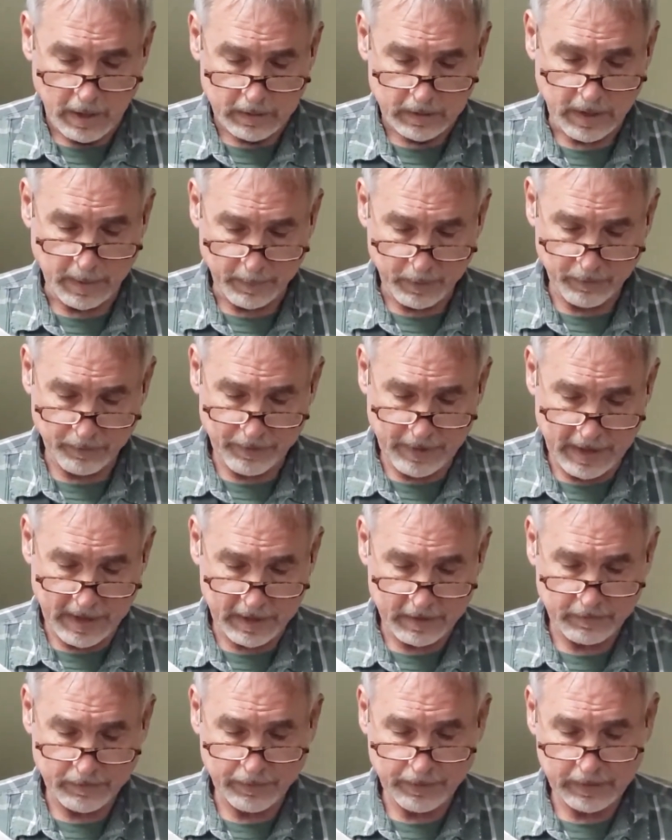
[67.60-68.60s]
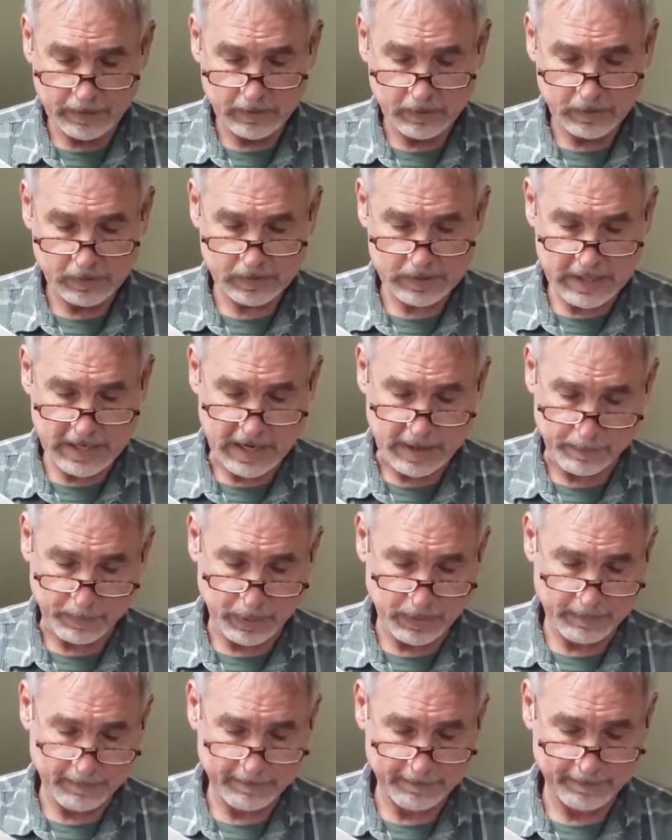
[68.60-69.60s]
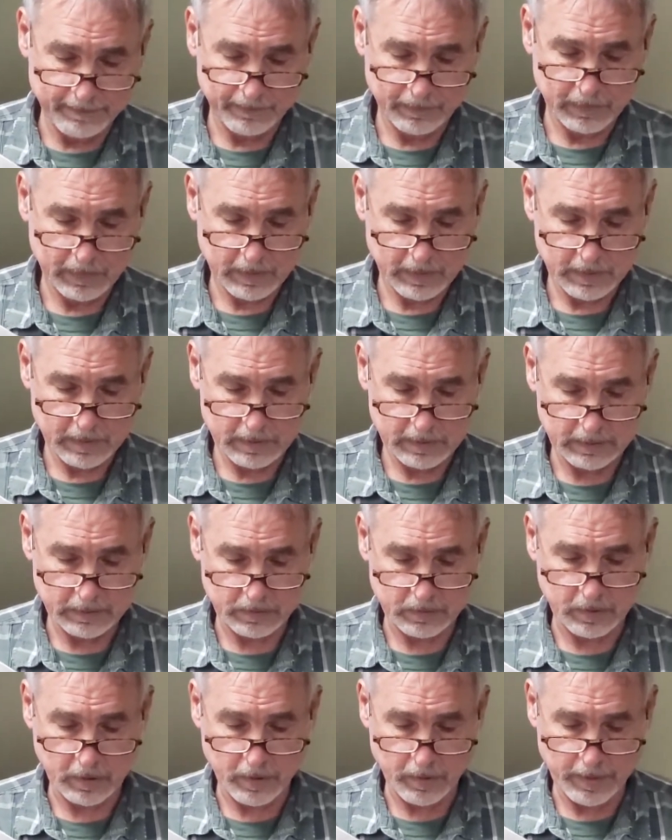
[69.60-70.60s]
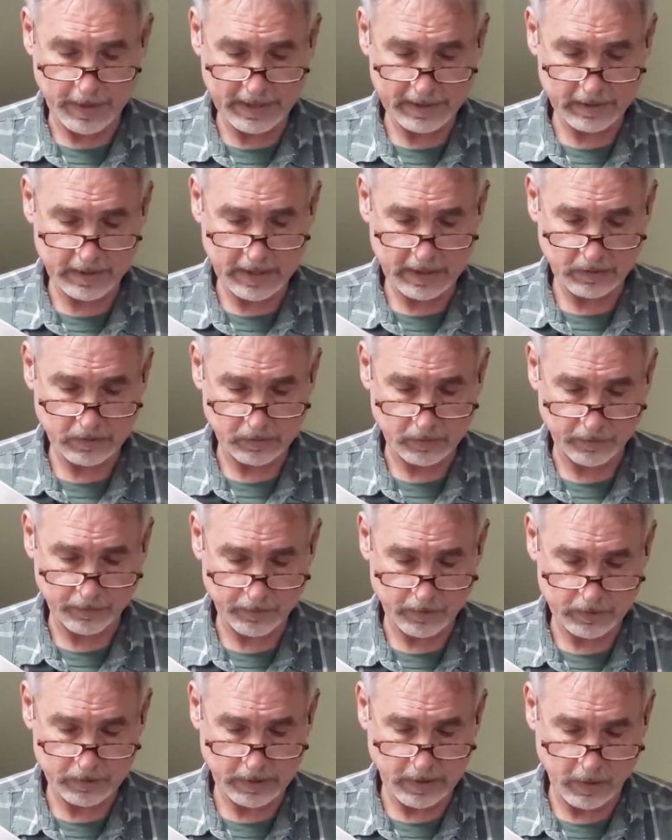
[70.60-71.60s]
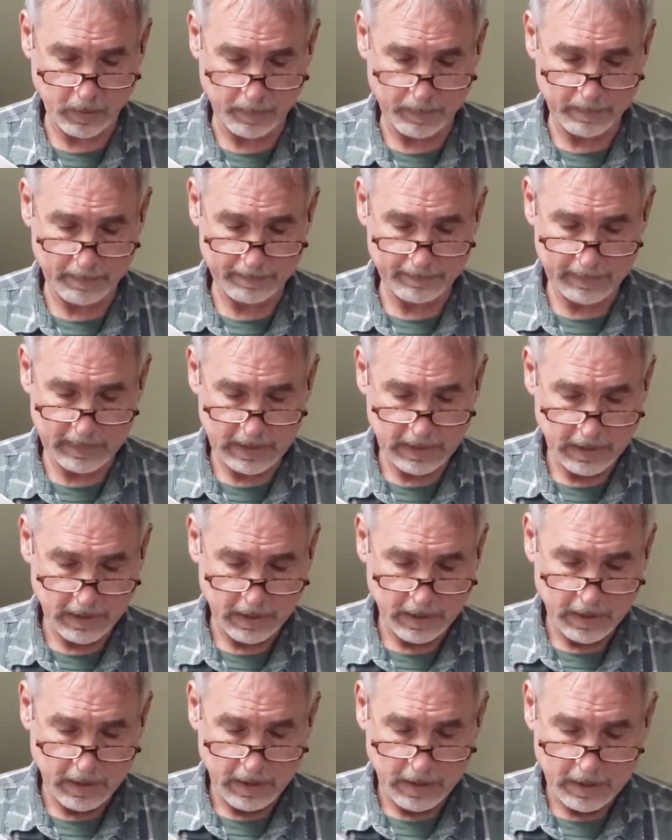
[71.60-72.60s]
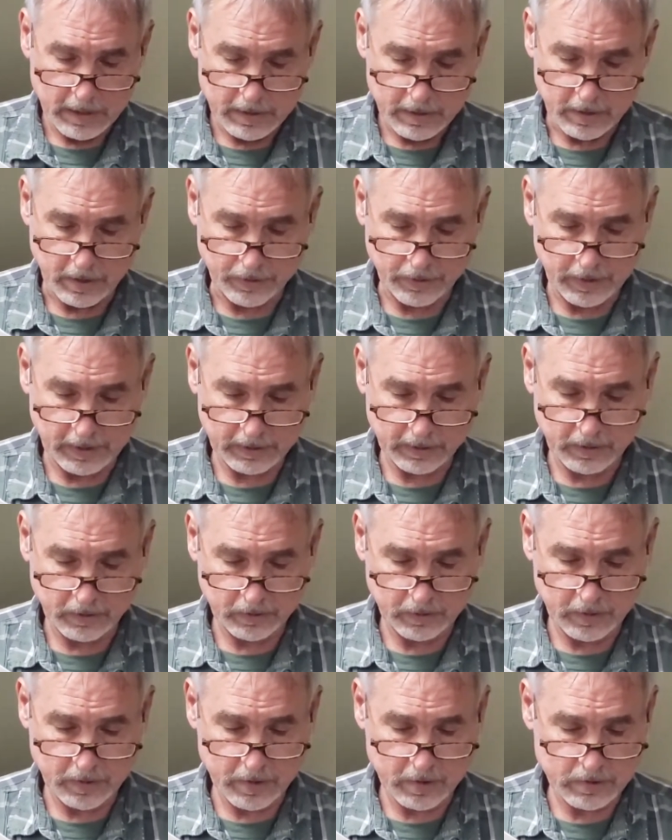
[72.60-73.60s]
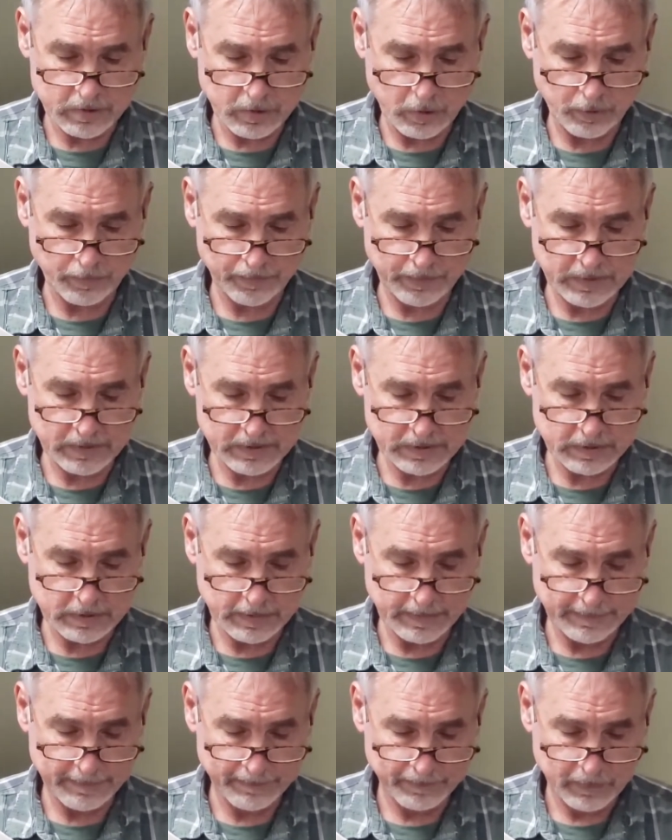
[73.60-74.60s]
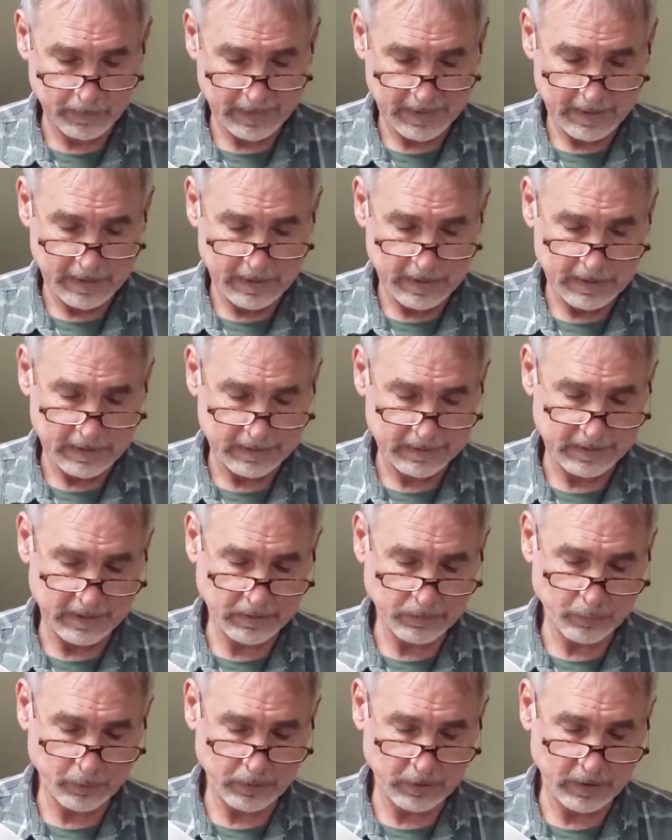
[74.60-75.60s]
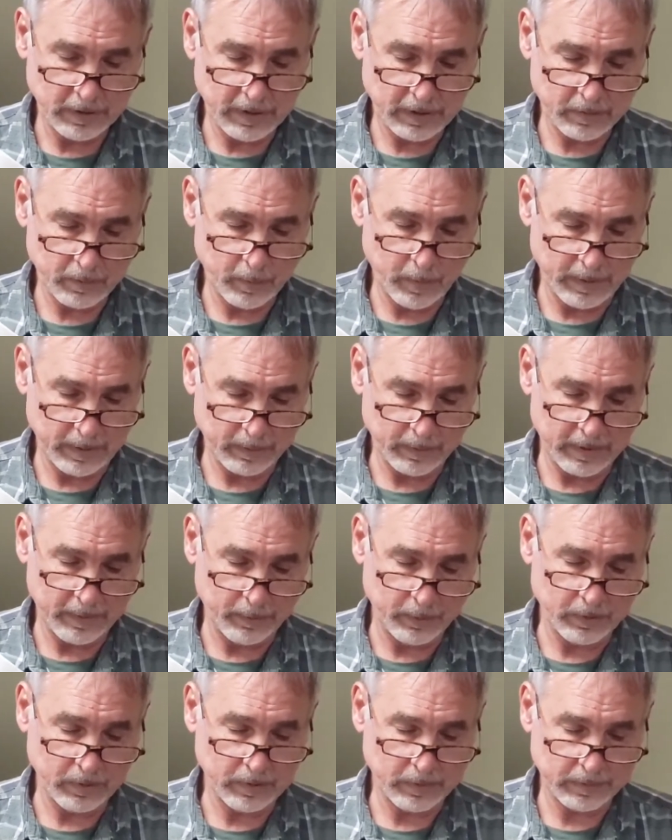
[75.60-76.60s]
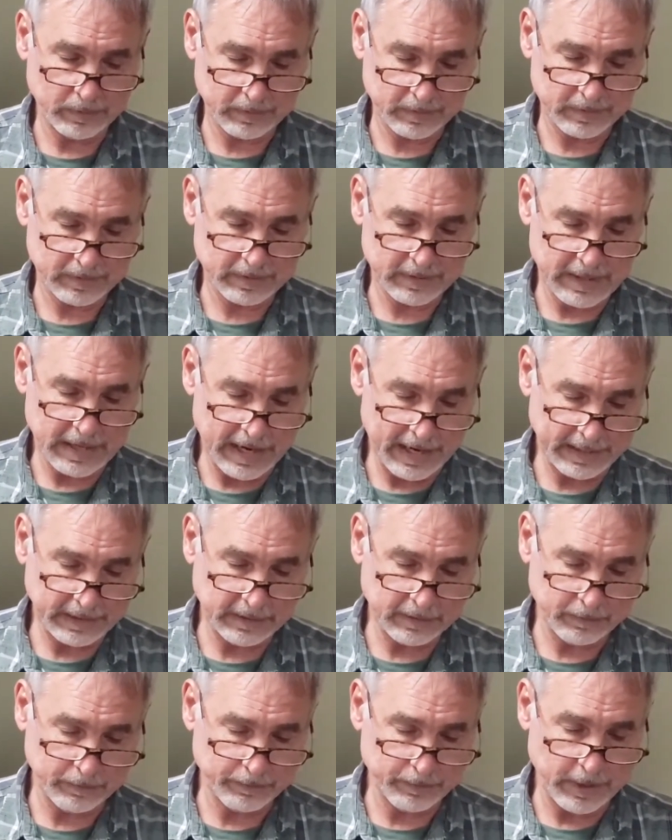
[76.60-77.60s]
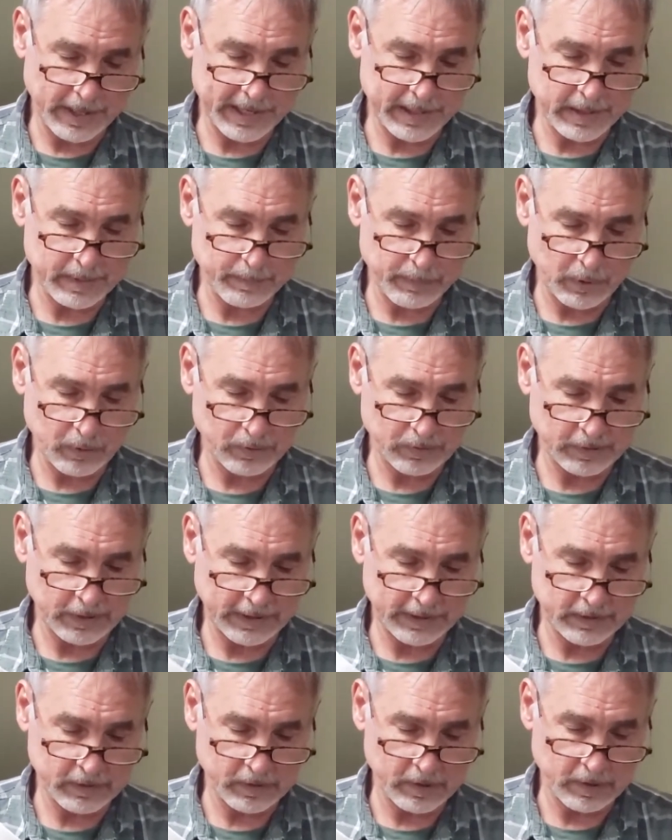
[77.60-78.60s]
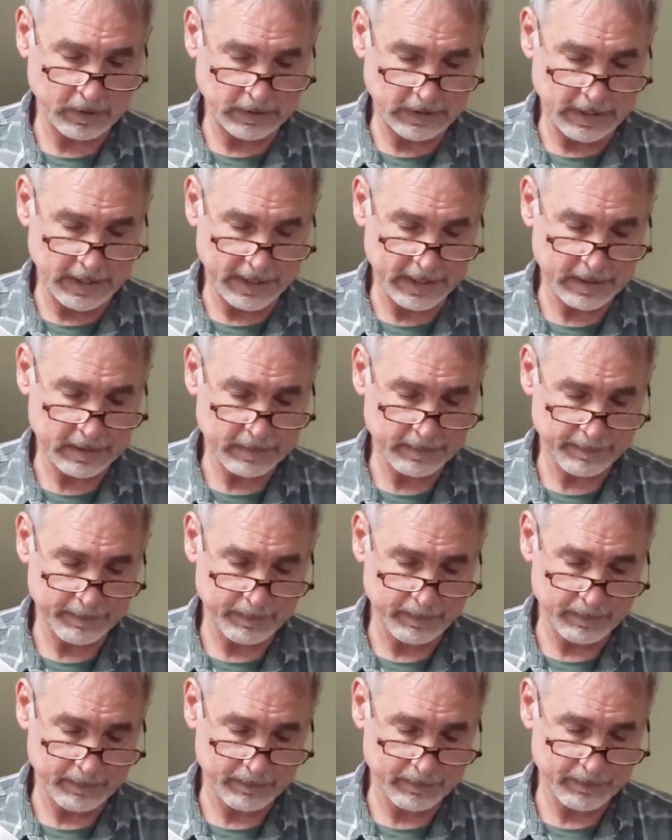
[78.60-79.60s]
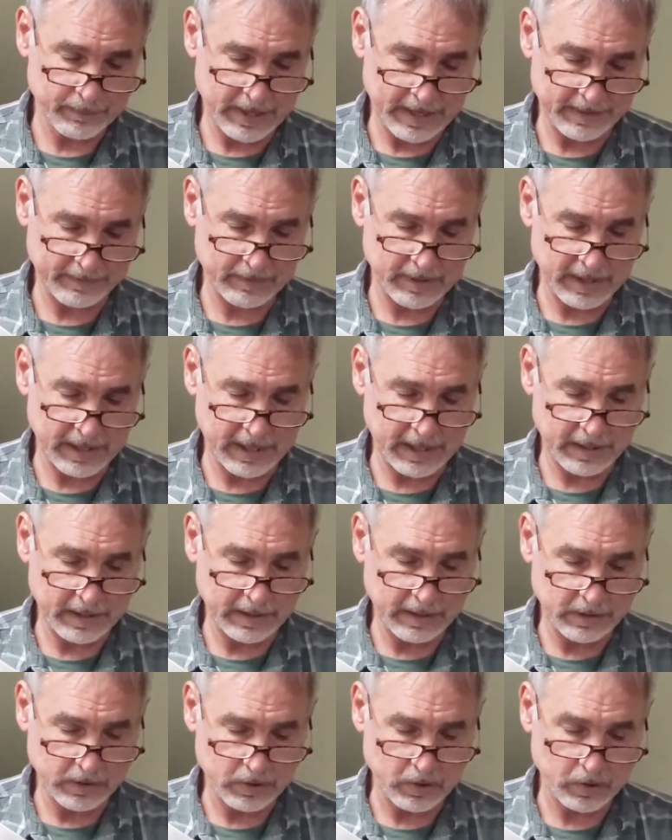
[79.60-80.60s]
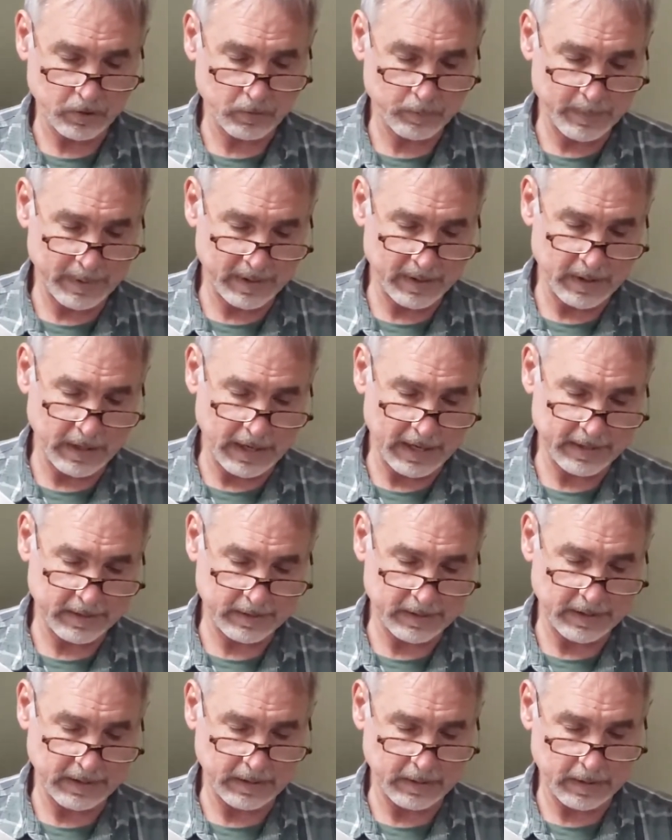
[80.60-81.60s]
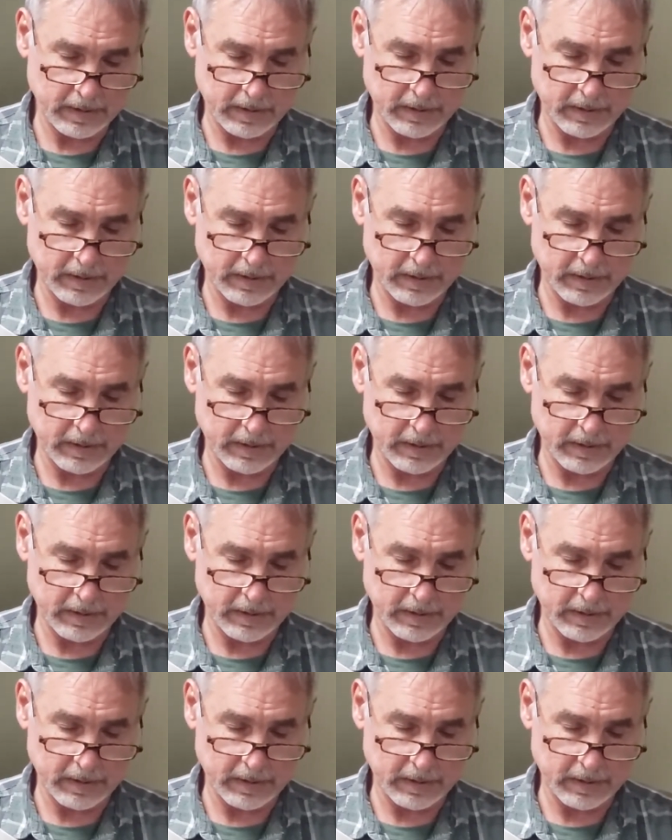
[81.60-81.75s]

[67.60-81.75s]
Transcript: Number 5, steep, is the correct answer for slope. The thickness of the surface, this was another one that was kind of riding both sides of the line, 5 to 8 inches, but I think